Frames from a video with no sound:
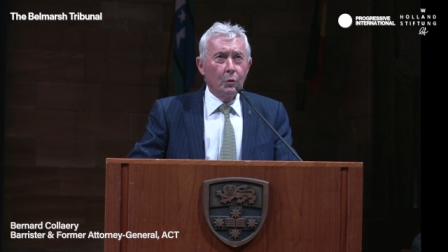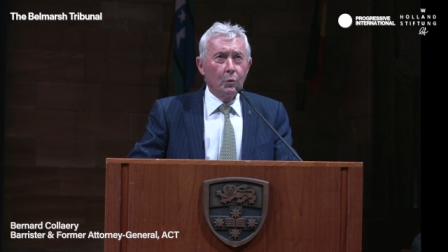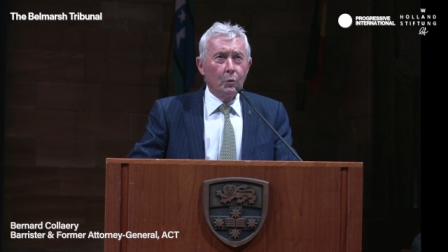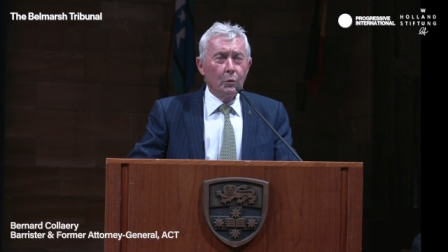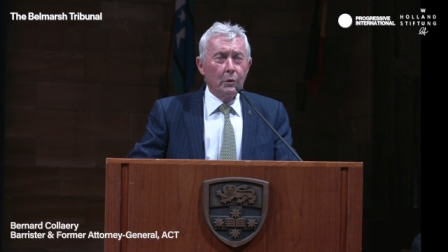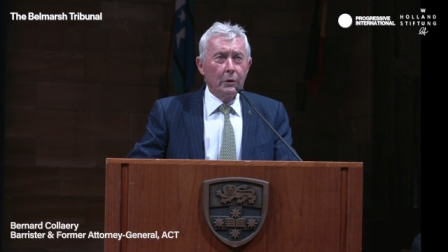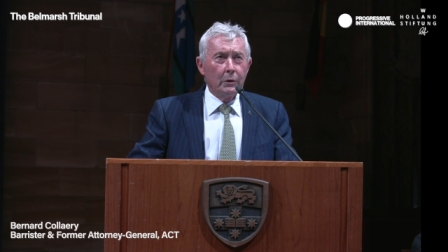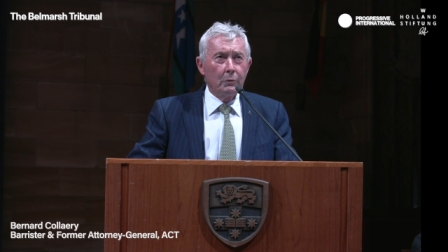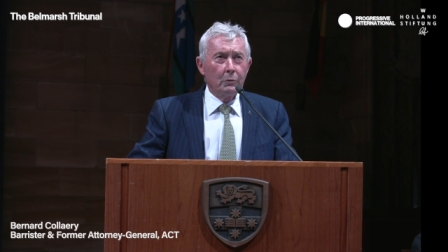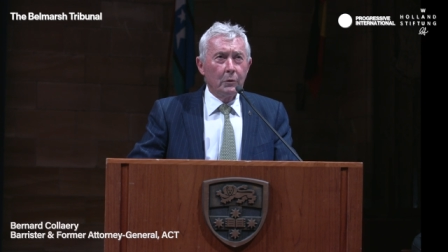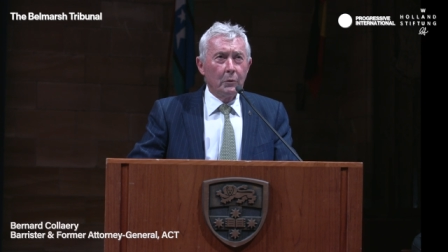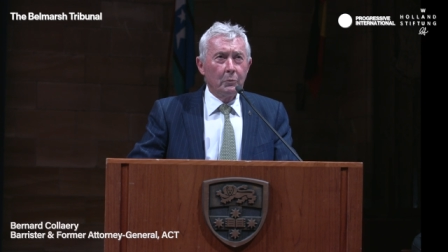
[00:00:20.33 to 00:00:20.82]

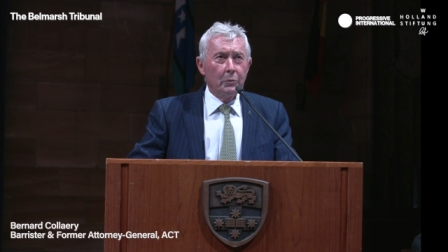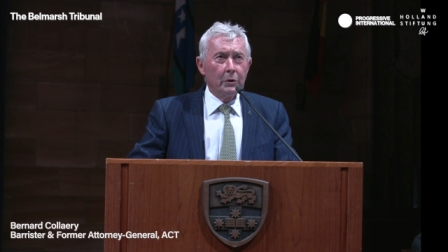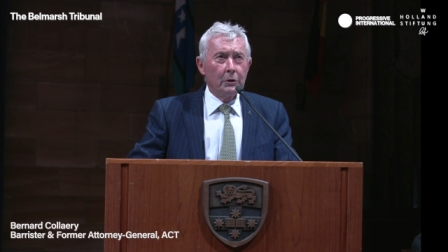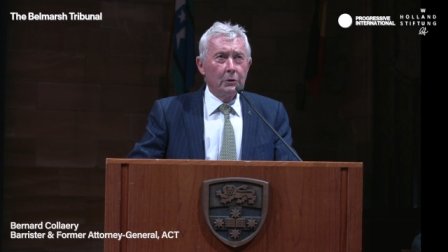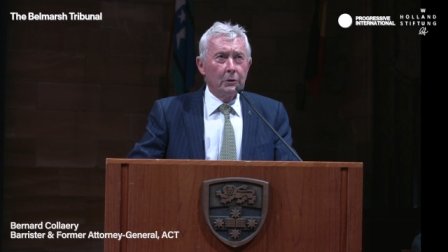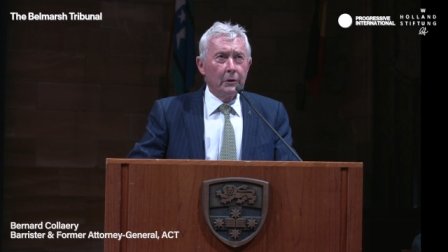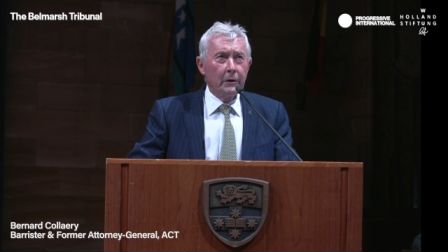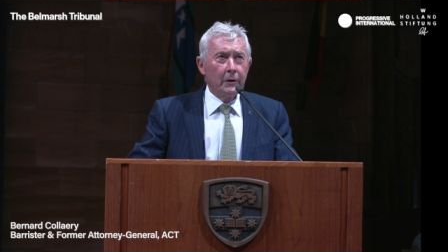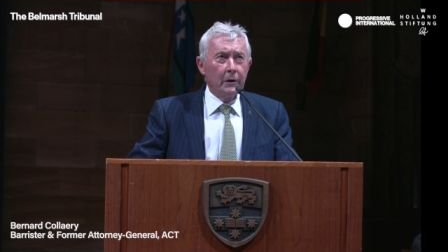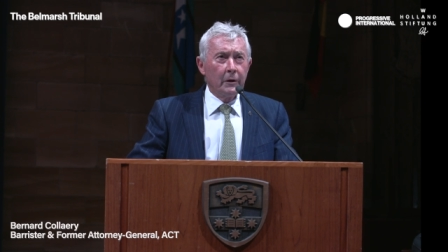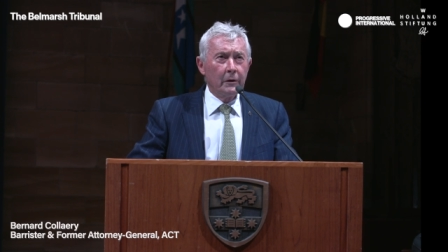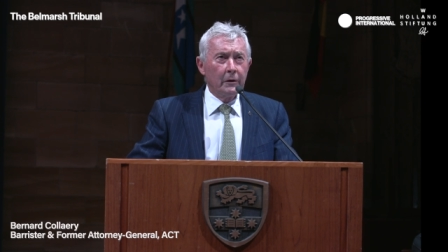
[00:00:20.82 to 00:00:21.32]
we were
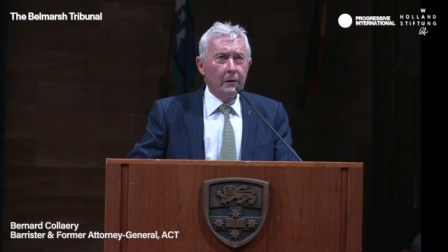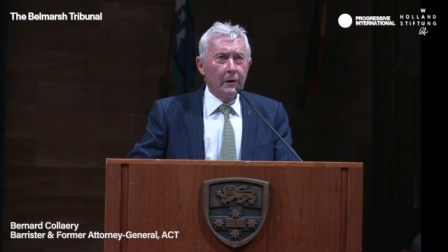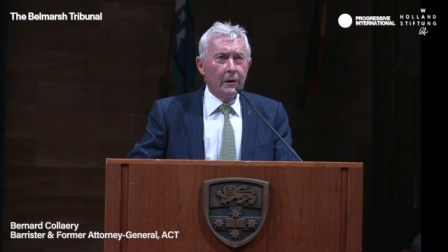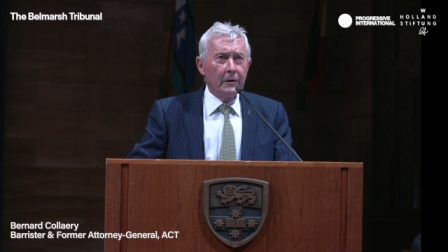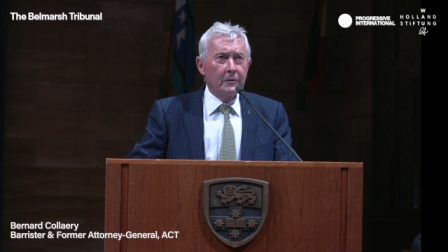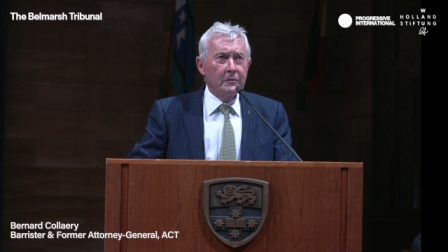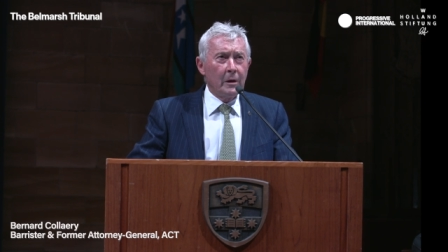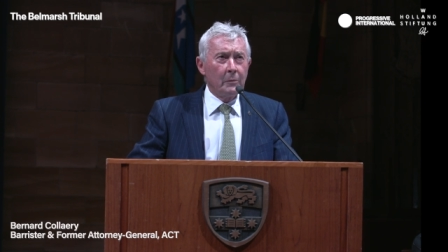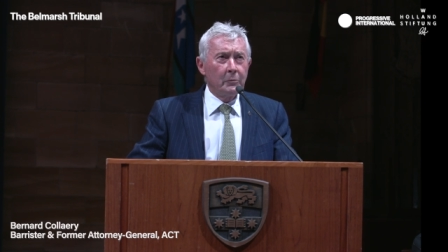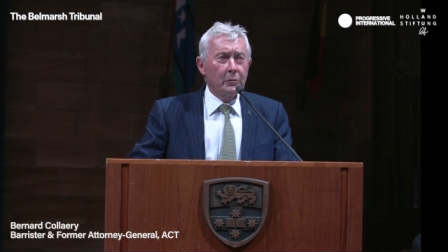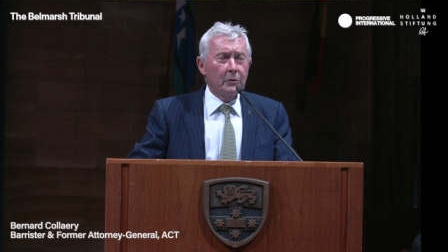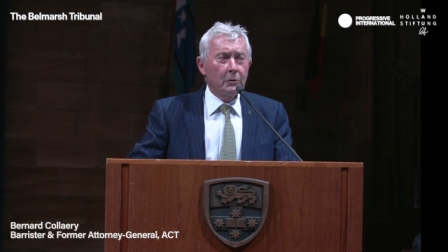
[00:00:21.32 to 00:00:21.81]
building an
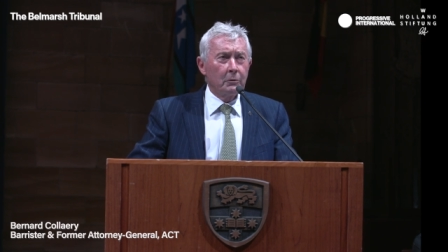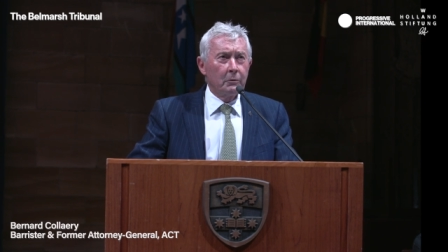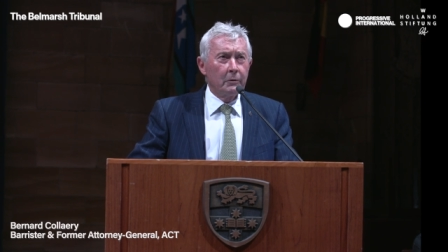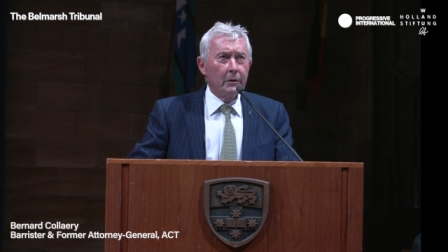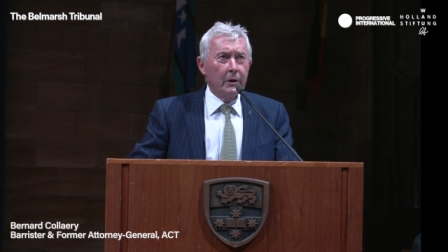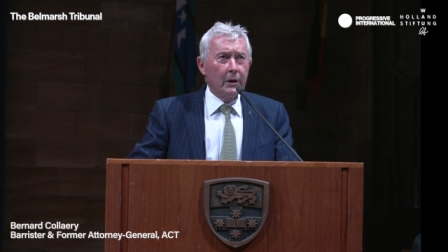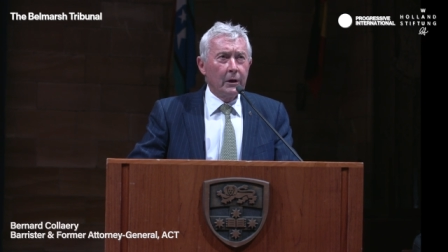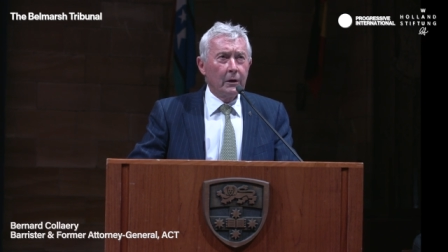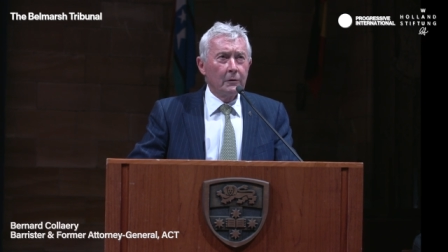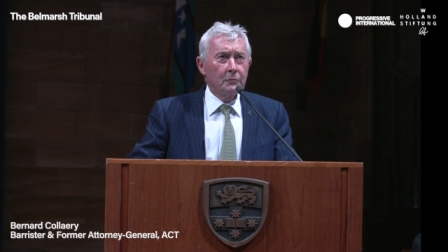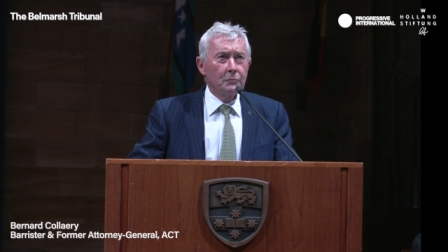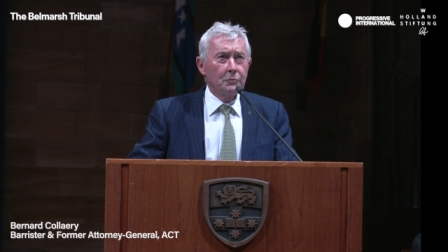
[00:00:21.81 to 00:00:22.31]

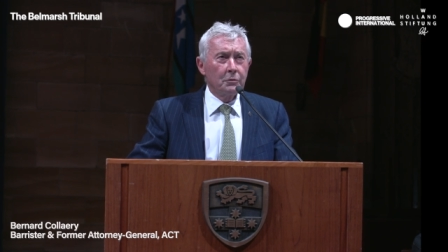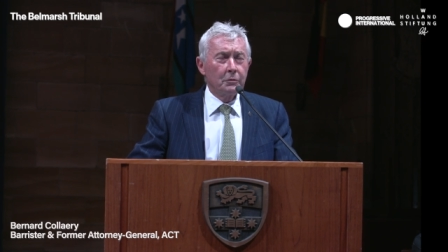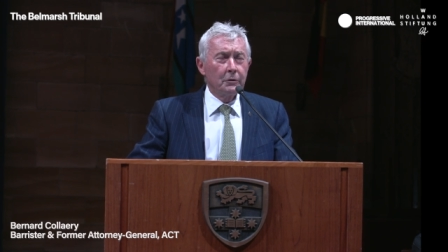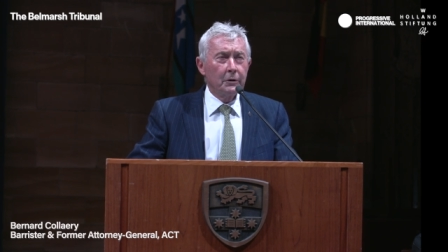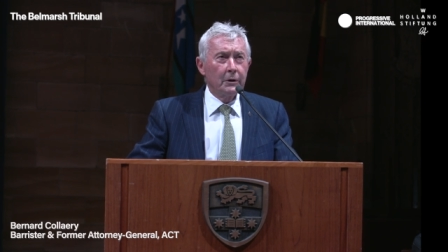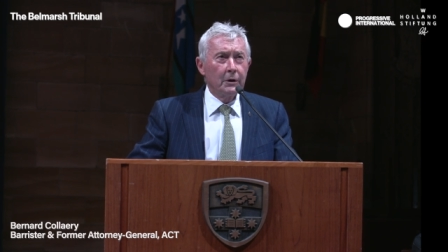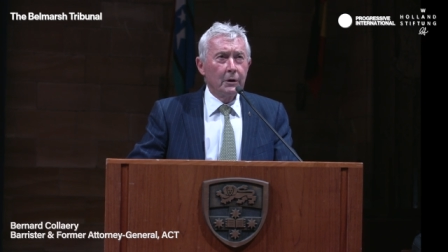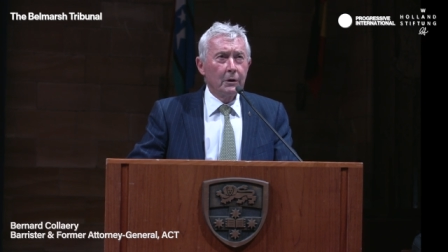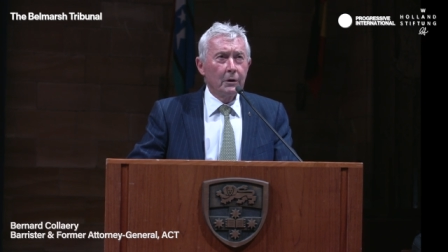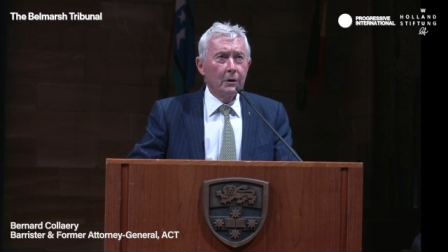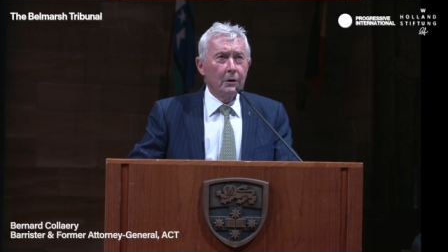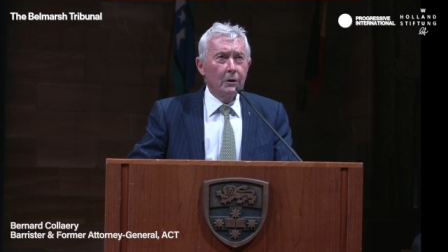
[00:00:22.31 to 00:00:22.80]
exemplary
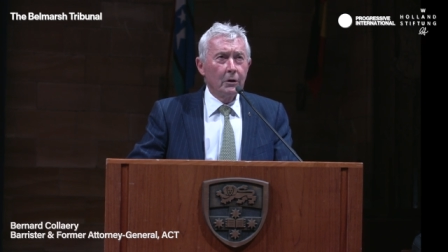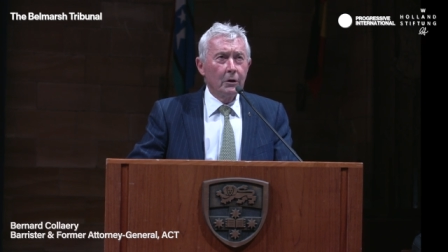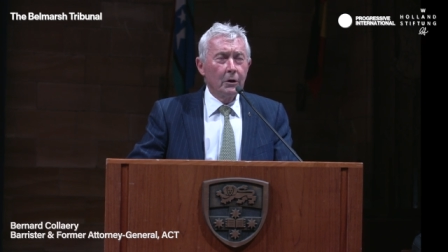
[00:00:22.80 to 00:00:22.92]
country.